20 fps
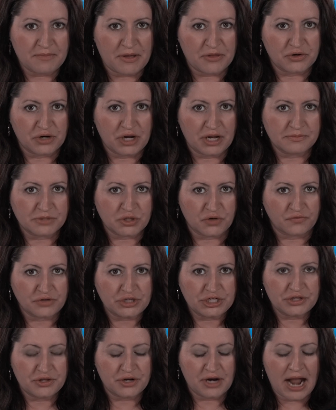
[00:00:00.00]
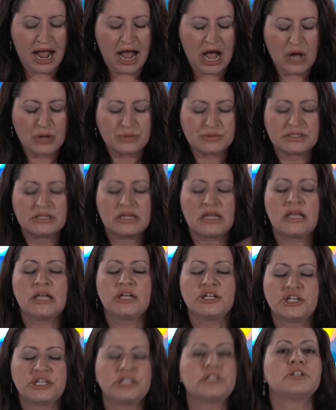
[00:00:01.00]
mother comes over to their house.
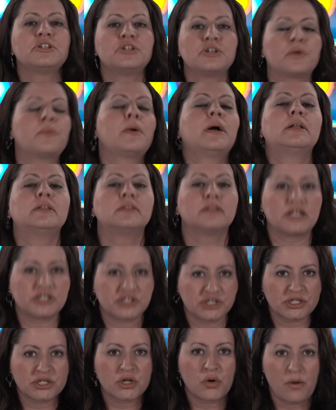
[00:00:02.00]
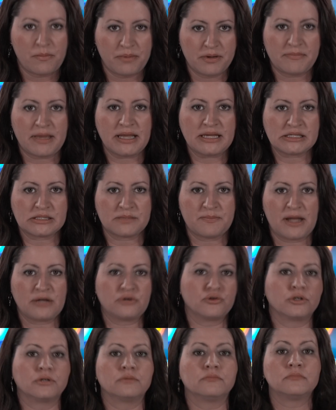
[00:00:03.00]
She said, you know what? Let's just go up in Megan's
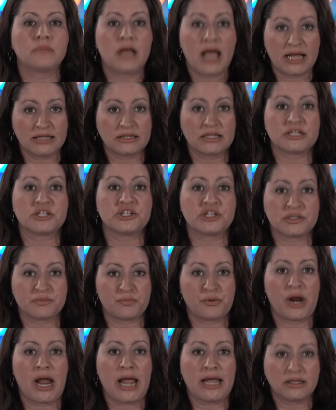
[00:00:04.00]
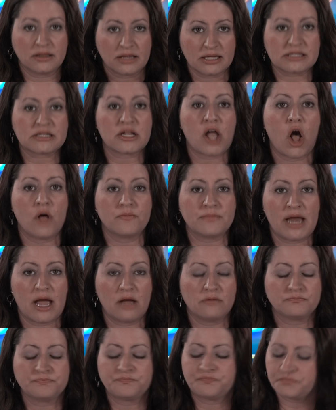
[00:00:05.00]
bedroom and let's just pray. Let's calm
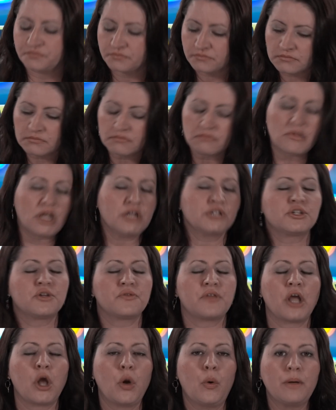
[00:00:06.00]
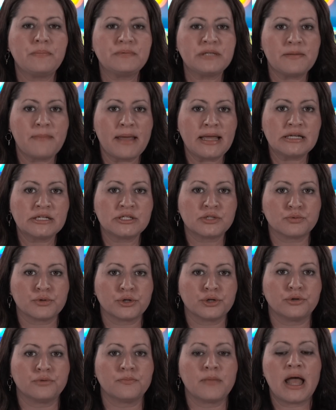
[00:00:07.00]
down. So they go up to Megan's
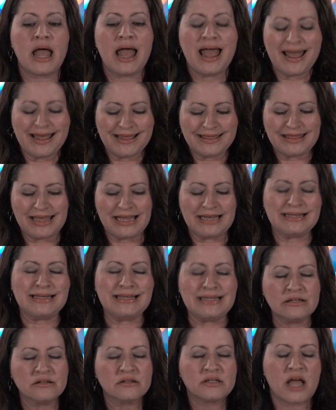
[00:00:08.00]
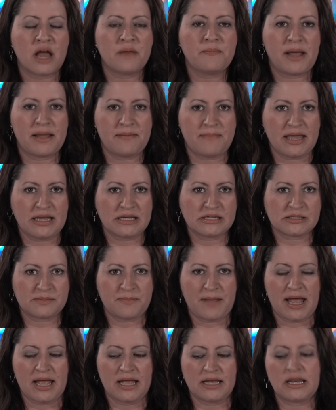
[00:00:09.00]
room. They kneel down by Megan's
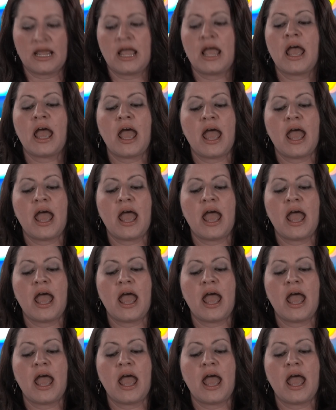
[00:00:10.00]
bed.